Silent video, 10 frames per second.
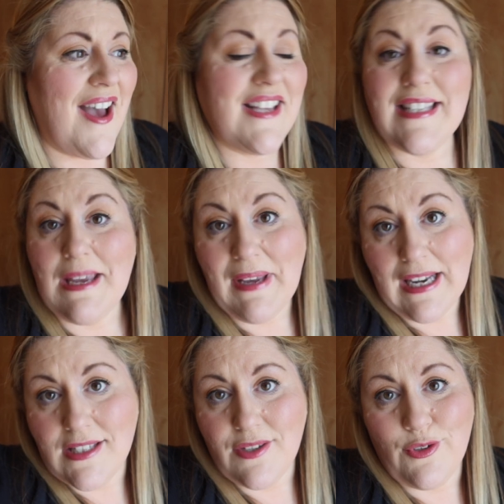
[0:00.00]
Same again
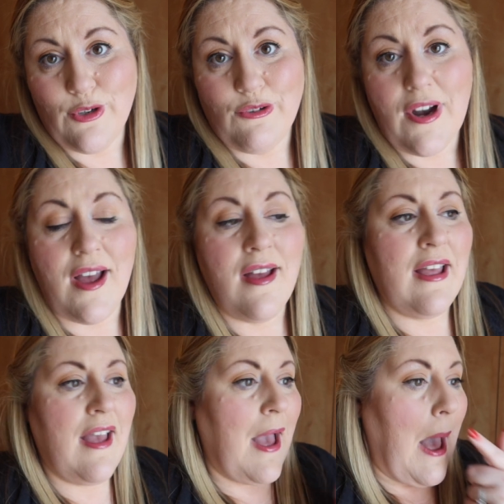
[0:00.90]
in Sephora.
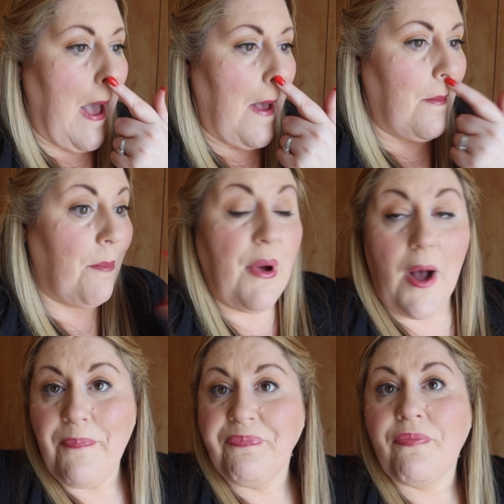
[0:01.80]

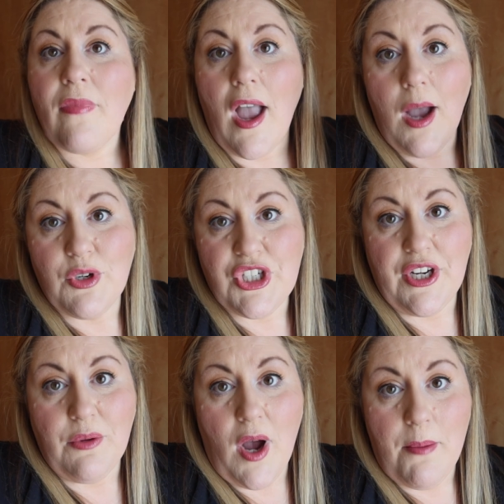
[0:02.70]
But I will show
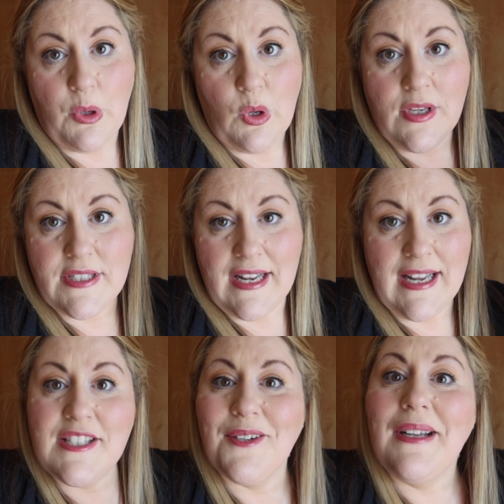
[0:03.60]
you what I bought, so
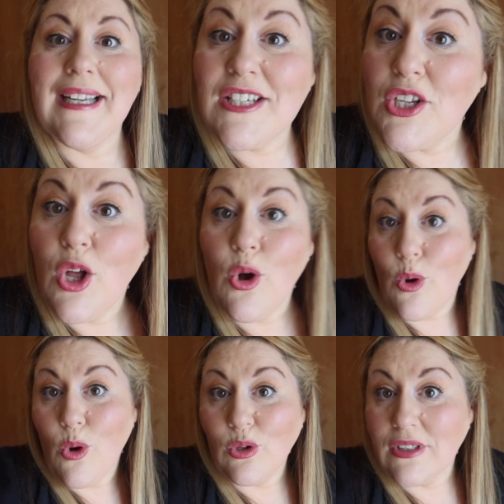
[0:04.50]
let's do a little
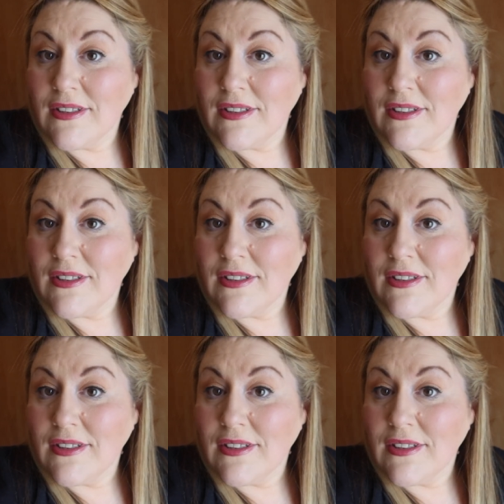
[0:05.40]
haul.